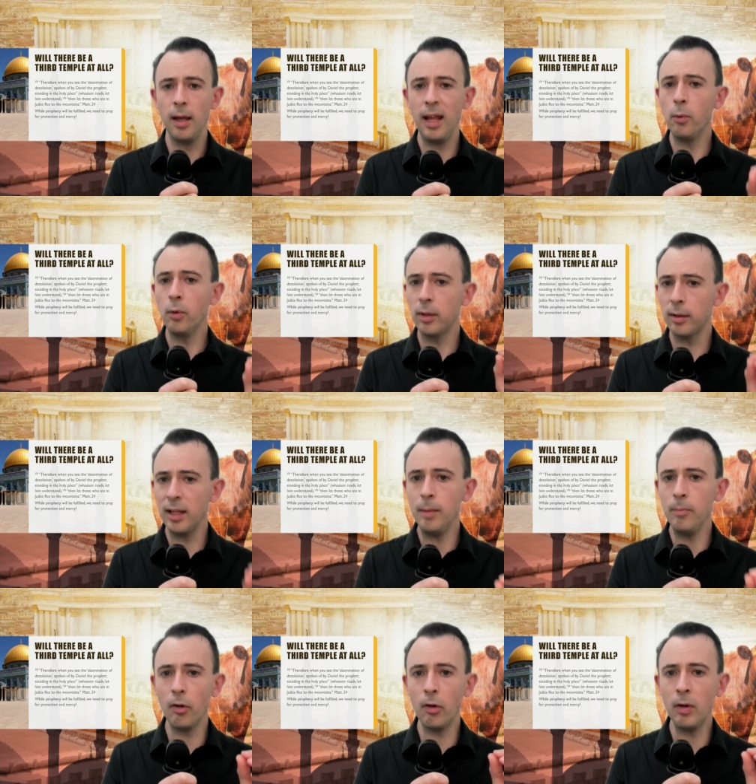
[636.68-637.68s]
it would
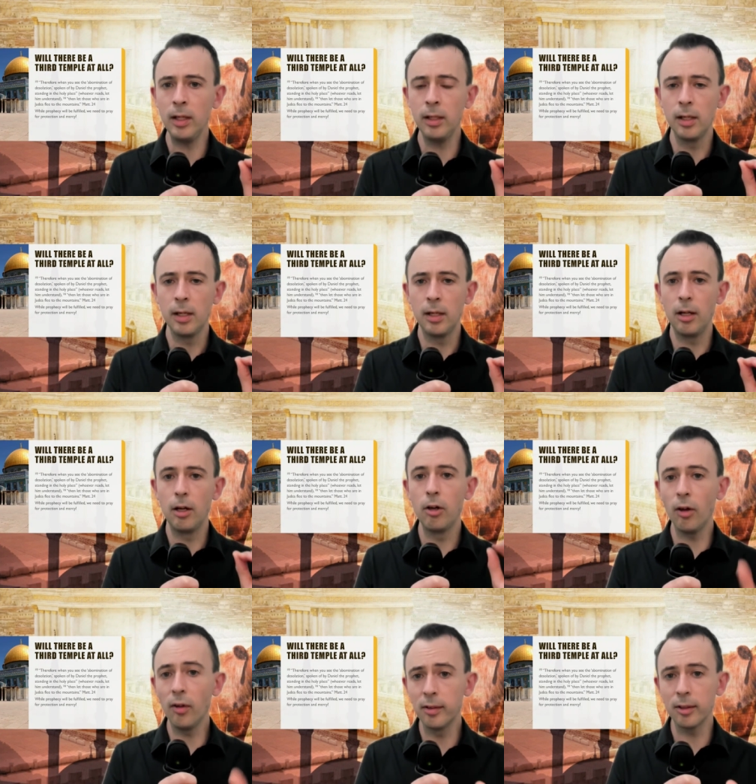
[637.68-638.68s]
seem very
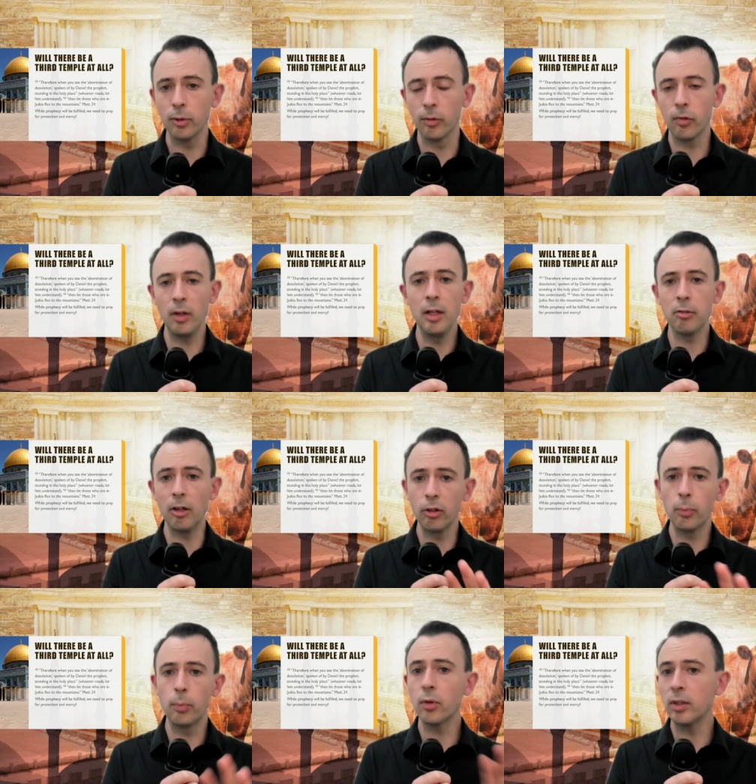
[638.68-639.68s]
logical for Israel
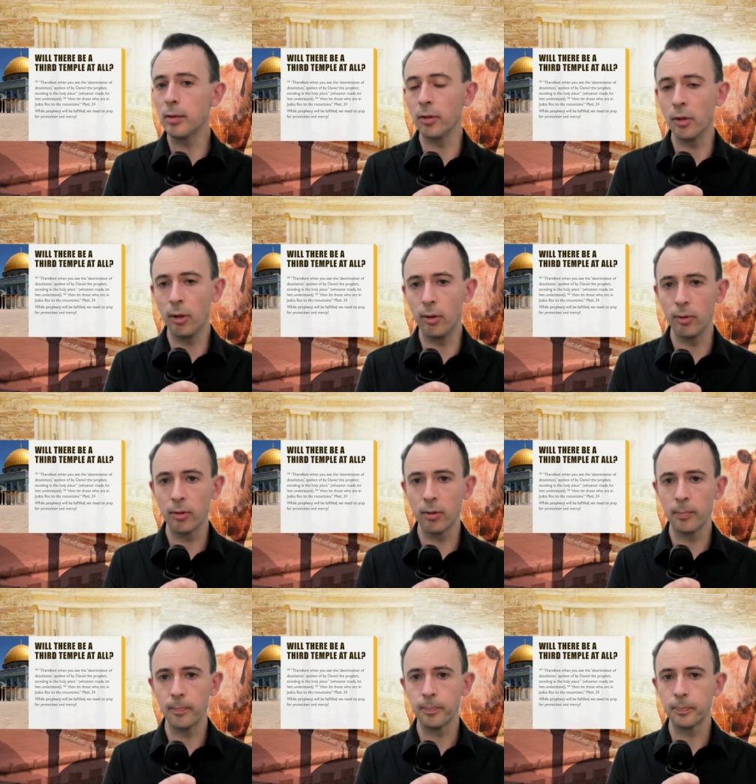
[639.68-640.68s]
to put this on hold.
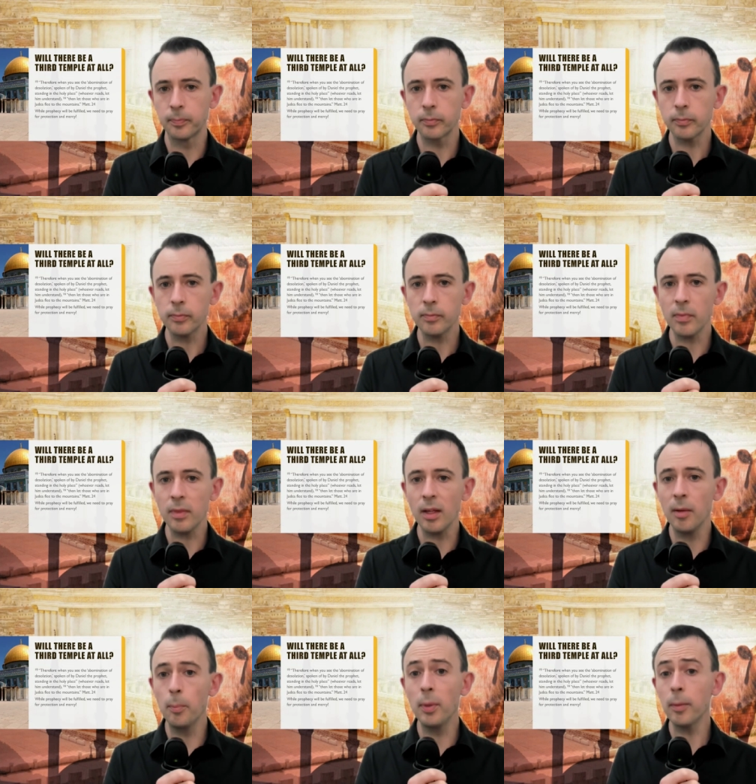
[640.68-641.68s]

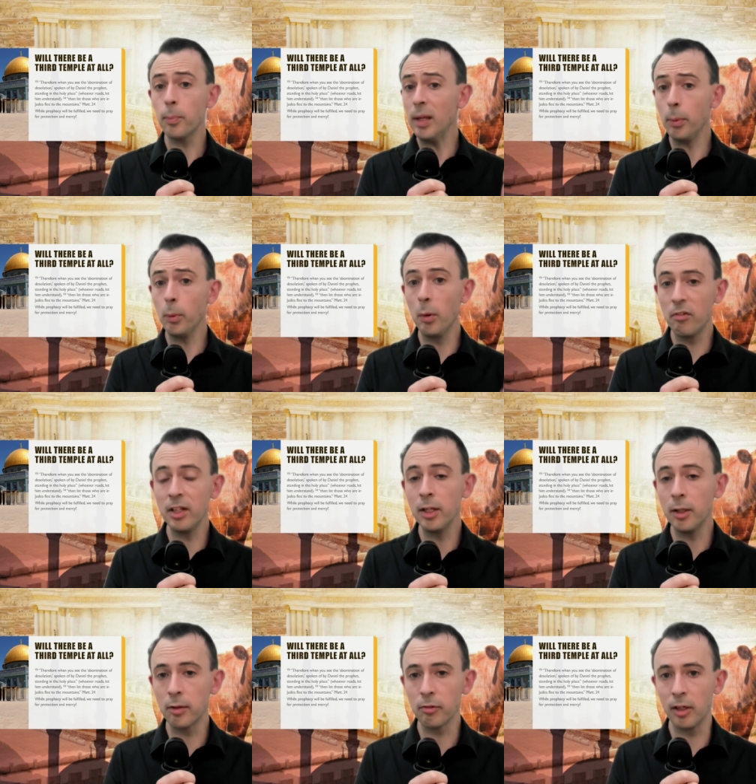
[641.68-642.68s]
But people within
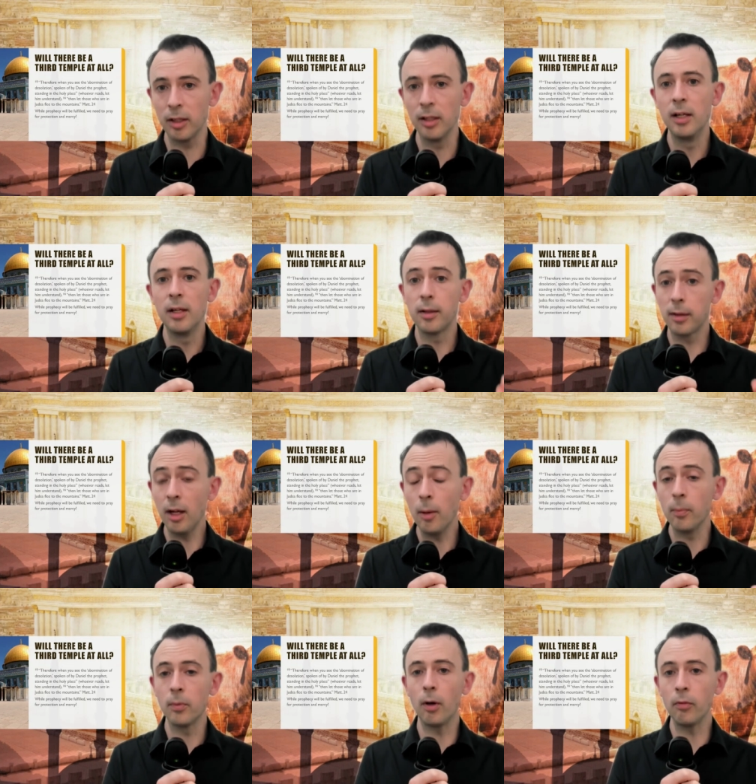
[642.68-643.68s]
Israel,
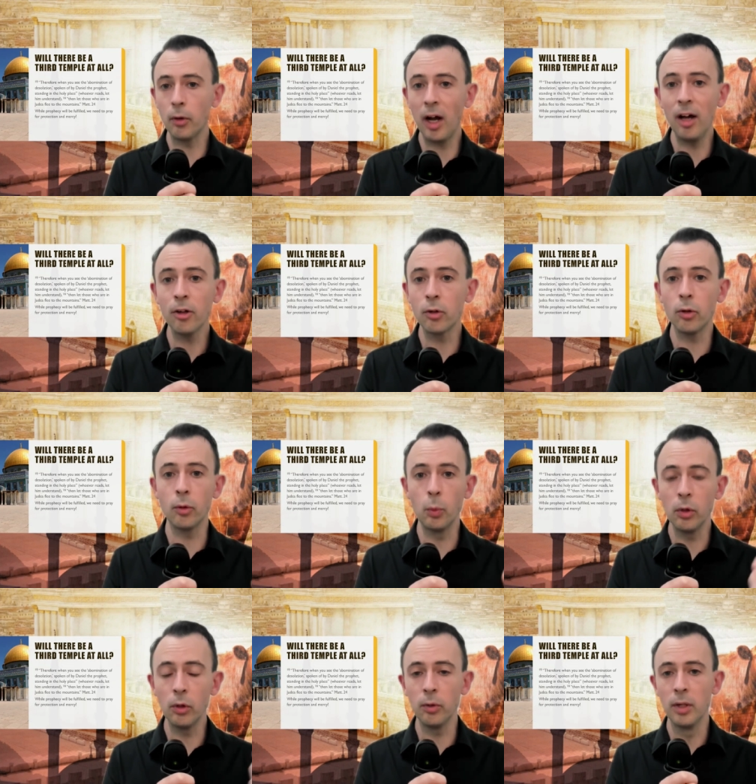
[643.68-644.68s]
some of the hardcore,
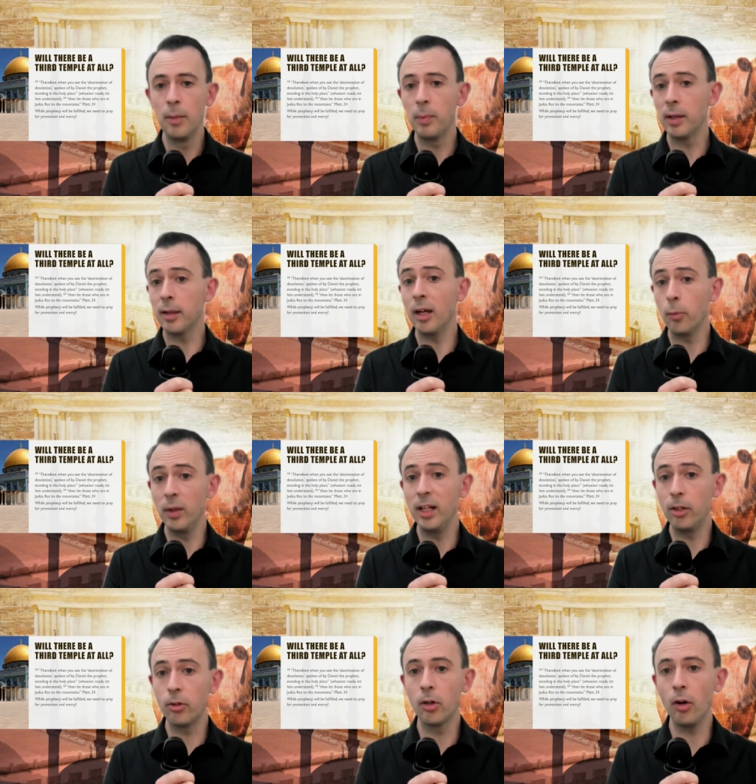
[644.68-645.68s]
will be saying we
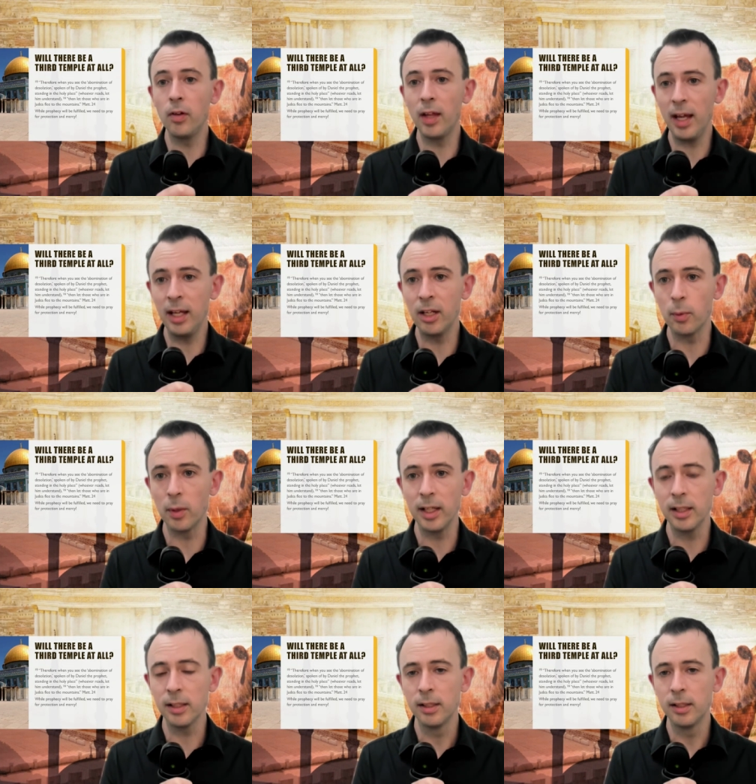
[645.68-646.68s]
need to go there anyway.